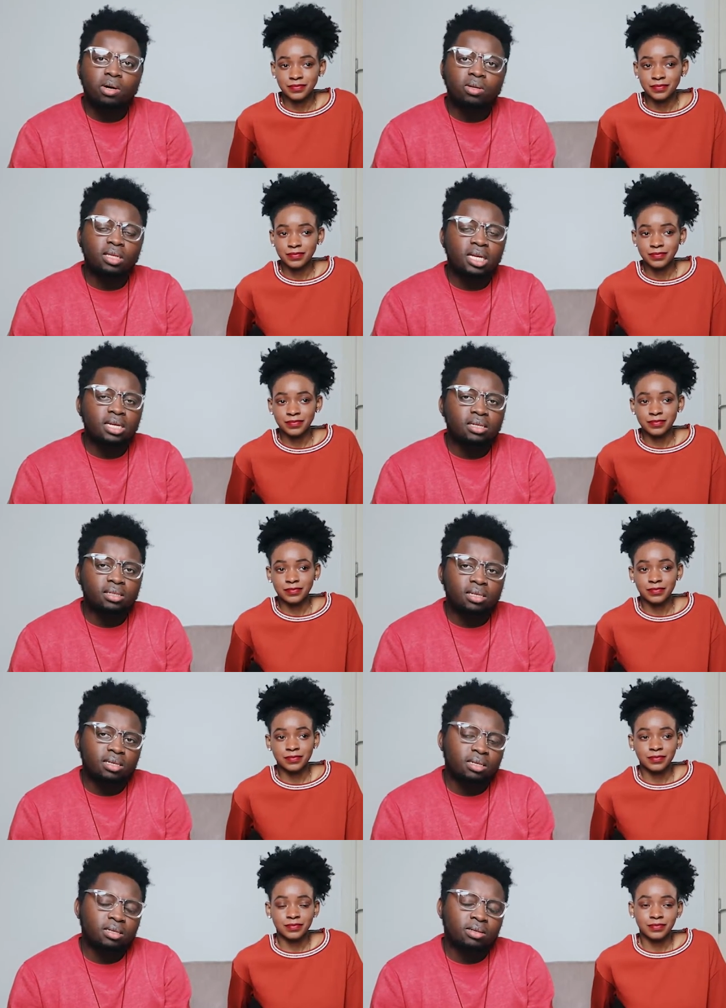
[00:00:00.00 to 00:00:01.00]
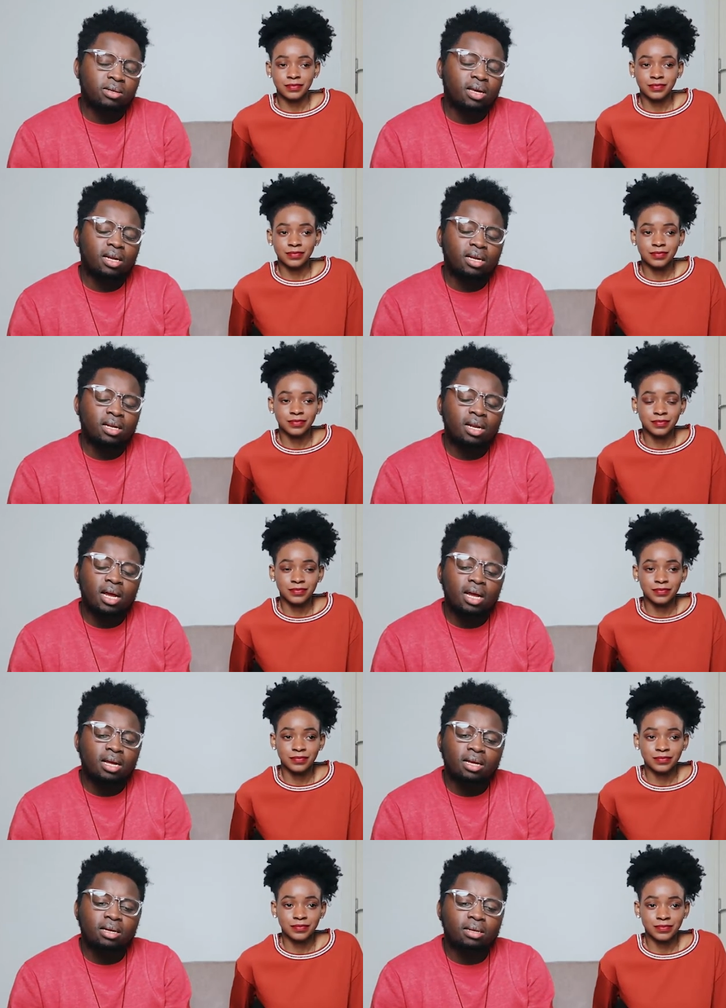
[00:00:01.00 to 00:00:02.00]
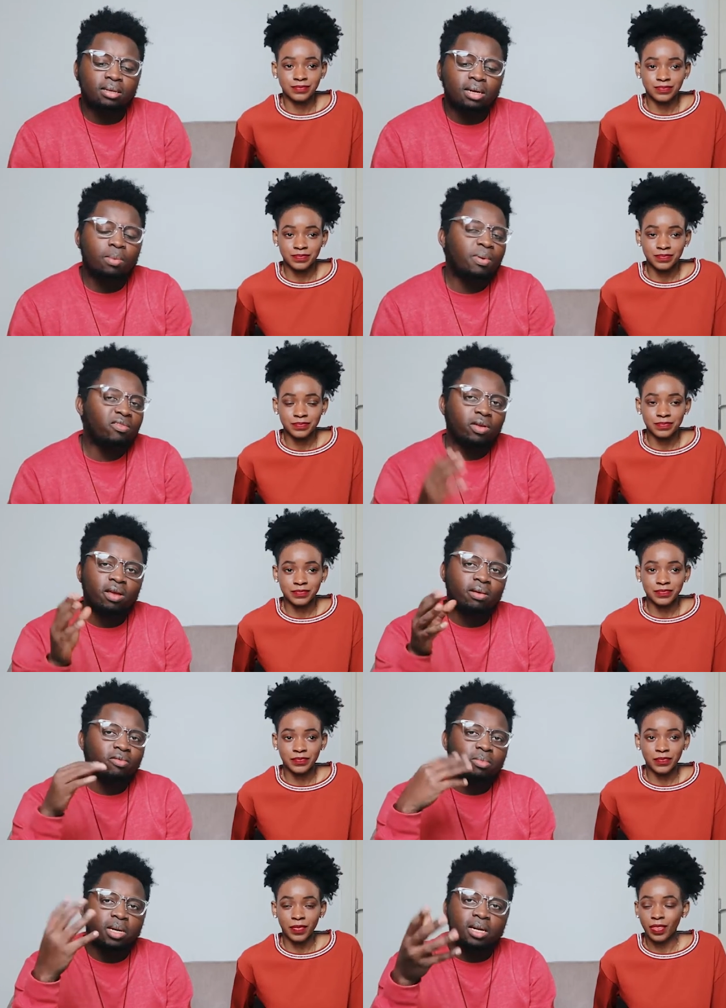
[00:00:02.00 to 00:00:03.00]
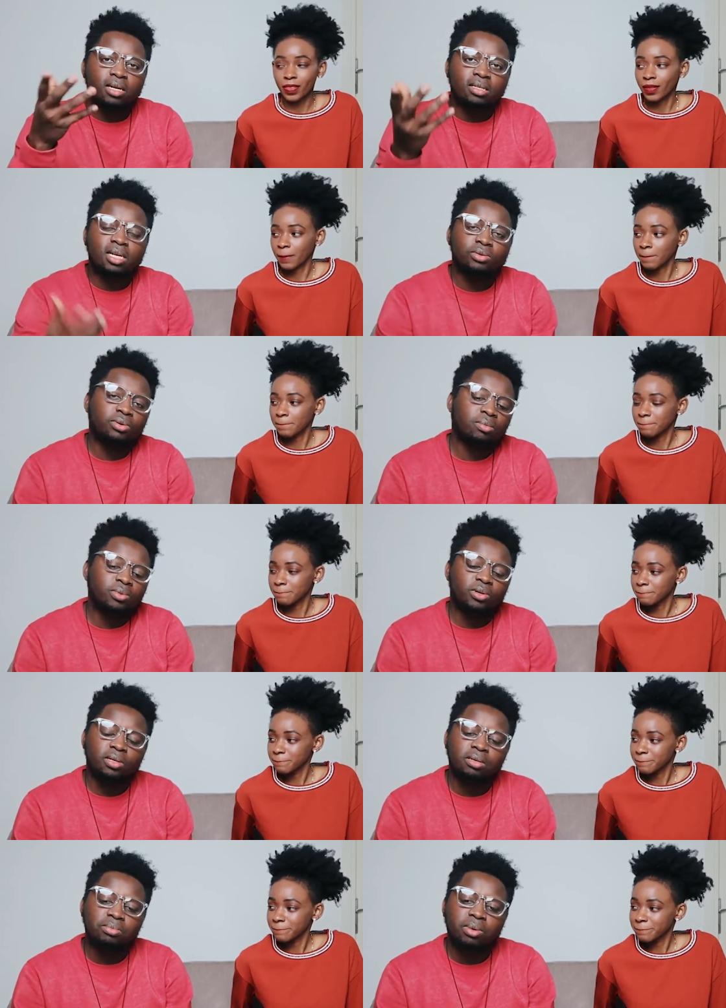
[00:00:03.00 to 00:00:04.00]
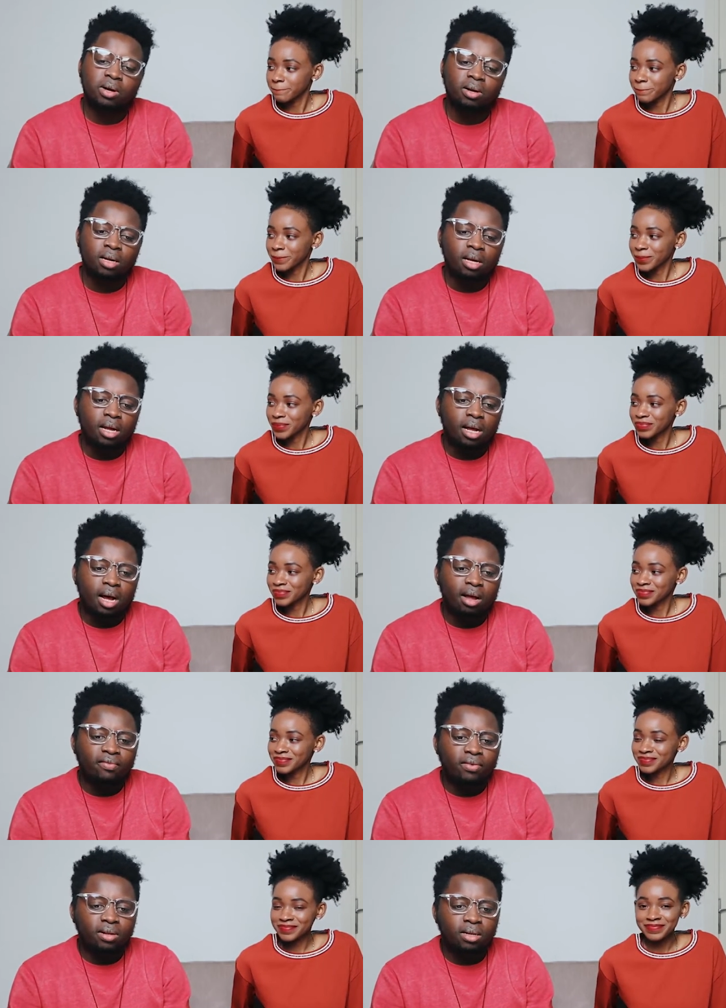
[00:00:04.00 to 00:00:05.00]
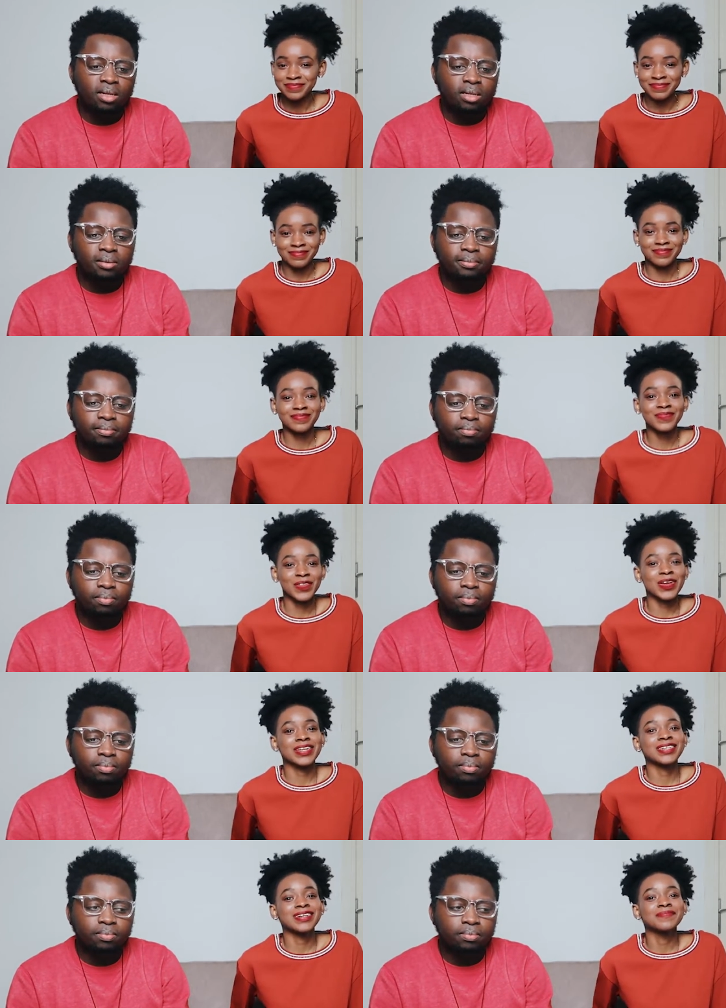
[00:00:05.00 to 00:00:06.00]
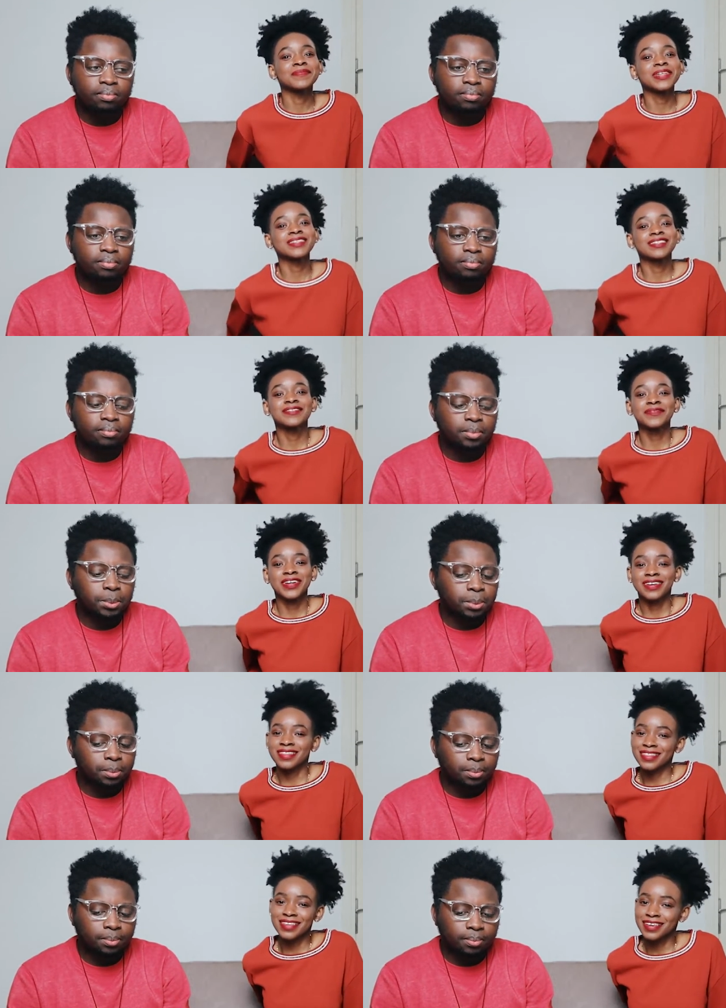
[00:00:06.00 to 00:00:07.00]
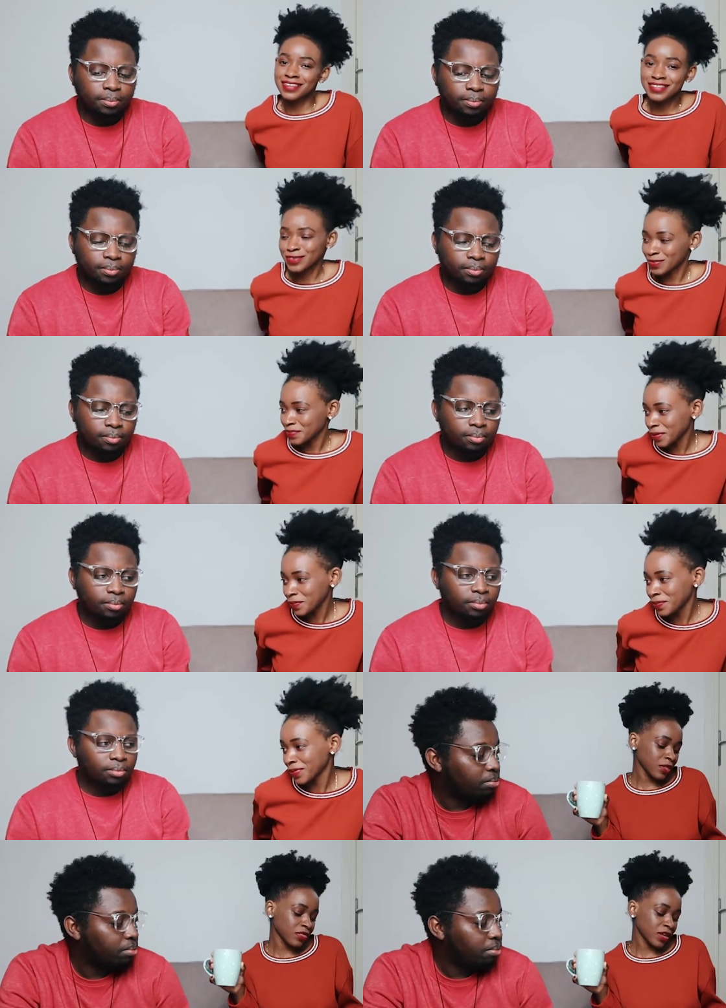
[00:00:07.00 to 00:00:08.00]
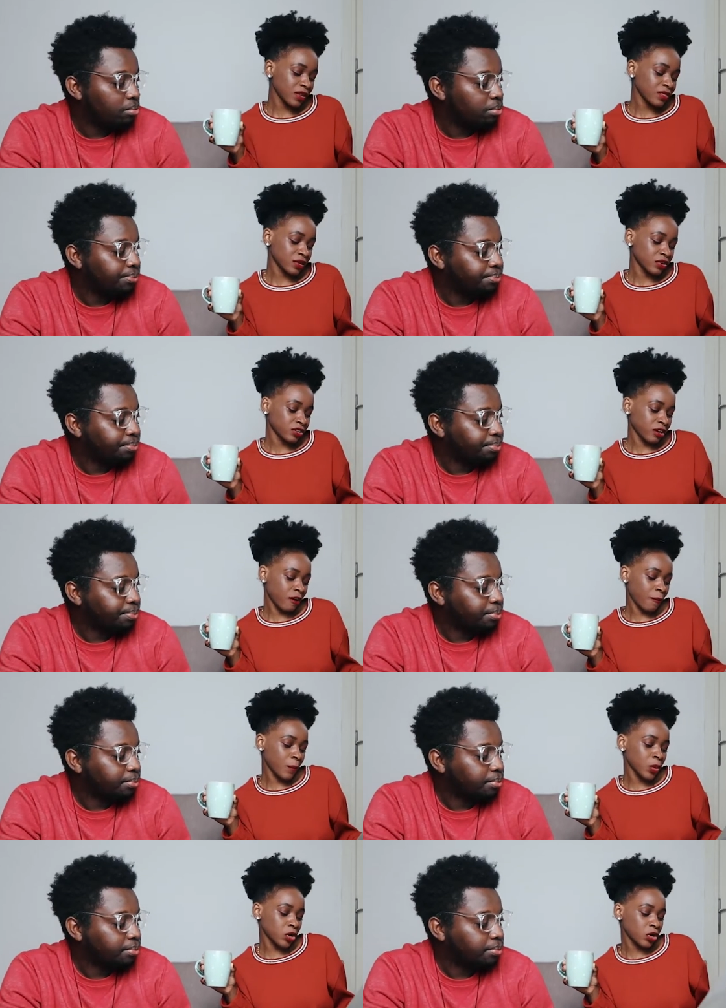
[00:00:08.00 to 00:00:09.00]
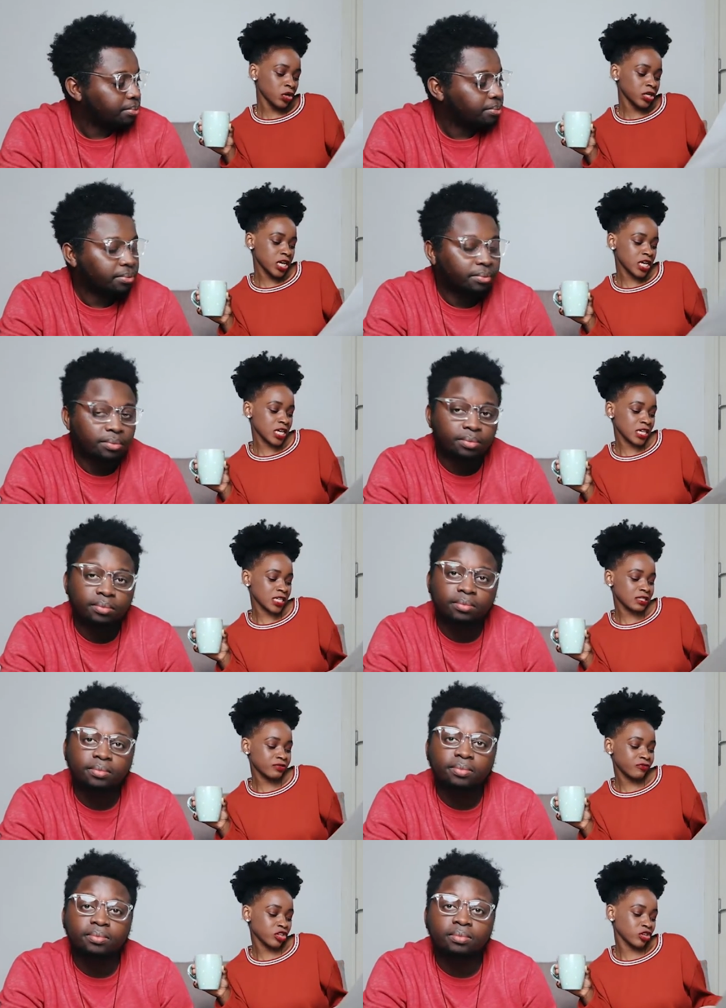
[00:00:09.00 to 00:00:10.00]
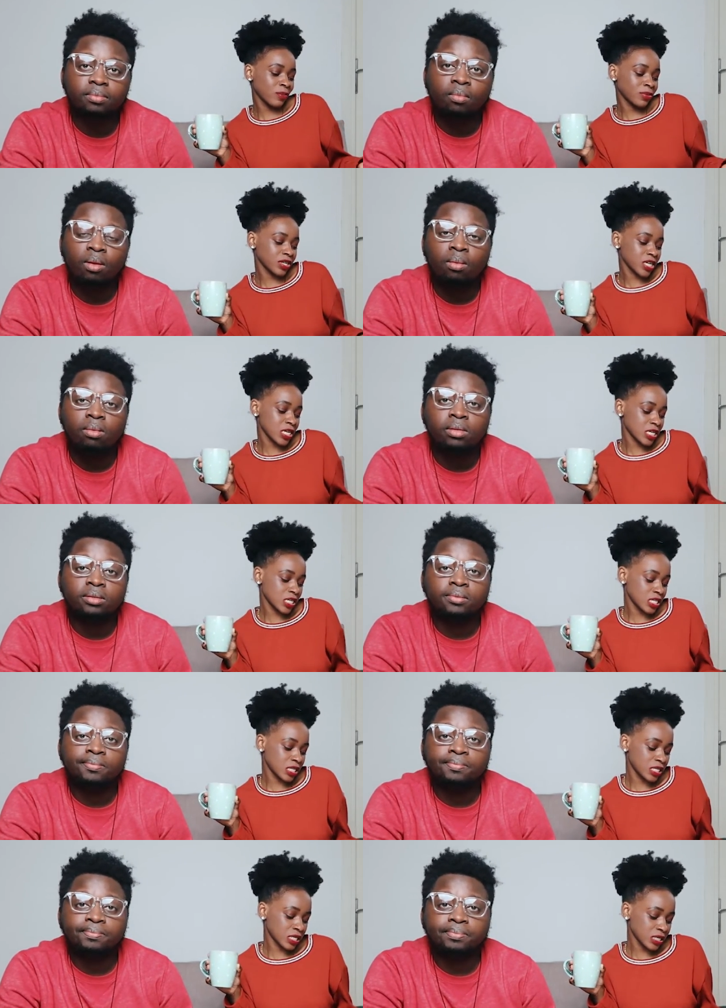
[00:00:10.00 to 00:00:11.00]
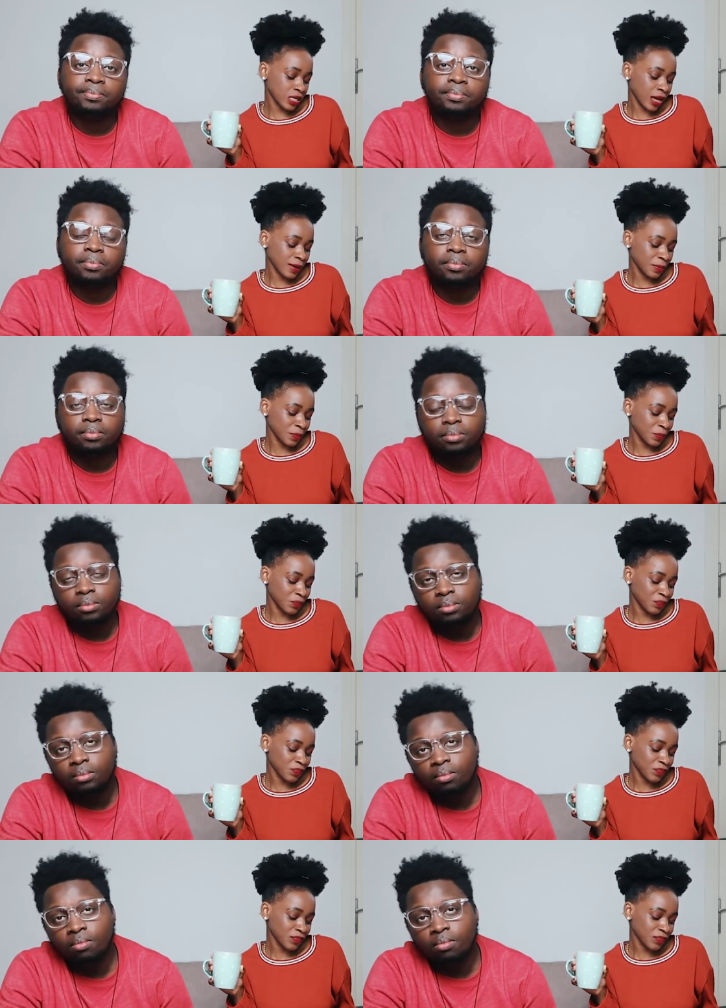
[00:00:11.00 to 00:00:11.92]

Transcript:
Speaker 1: about things and you get it like everybody understands what i'm talking about i feel mm,
Speaker 2: it can mean different things to people the third thing on our board is vision board is um,